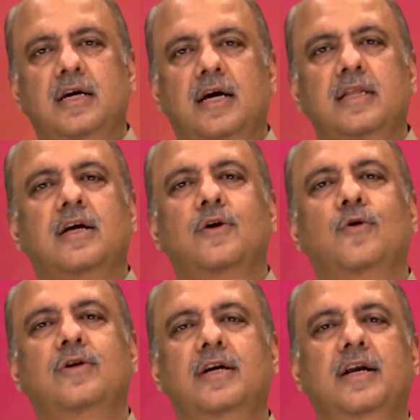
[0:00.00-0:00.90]
in the
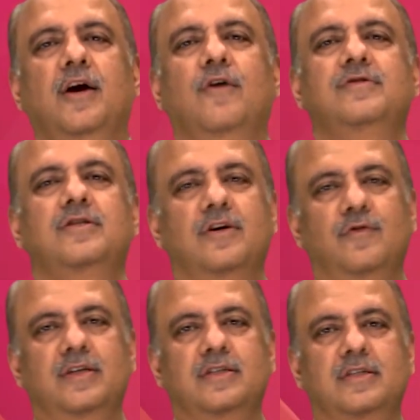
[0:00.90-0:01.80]
Rotary Day of
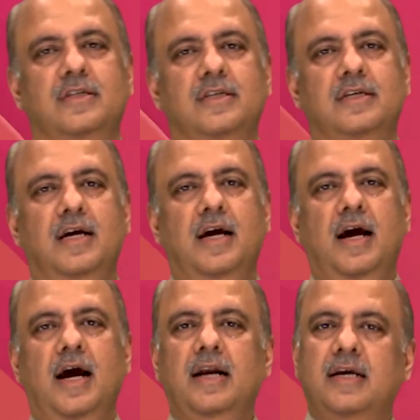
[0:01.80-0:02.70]
Service
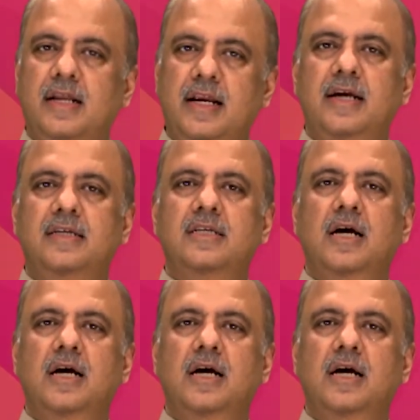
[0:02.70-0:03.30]
and creates